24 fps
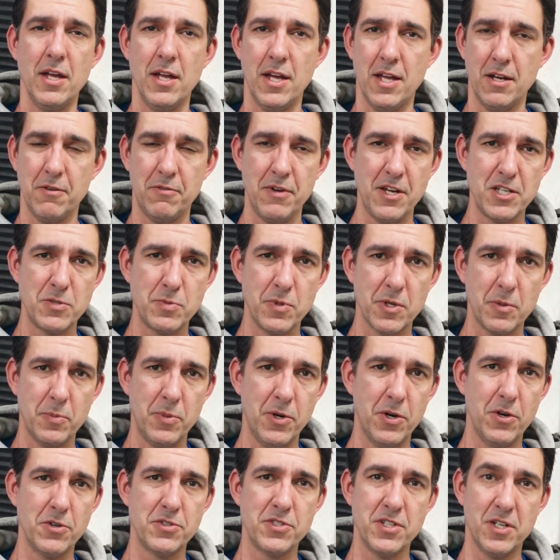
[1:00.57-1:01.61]
and a Facebook
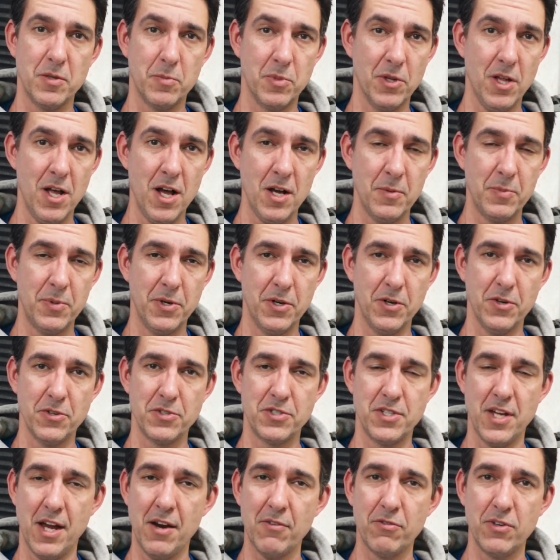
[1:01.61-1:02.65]
post and a blog
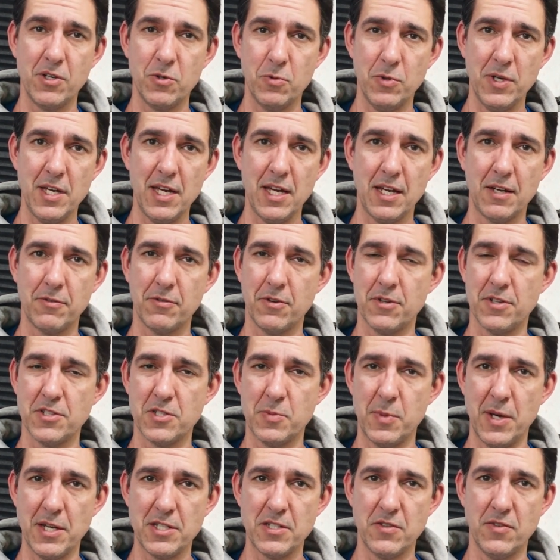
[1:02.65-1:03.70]
post every week for the
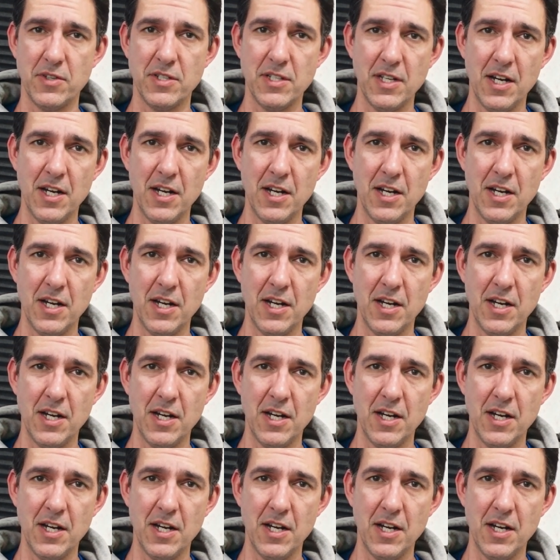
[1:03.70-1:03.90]
space of a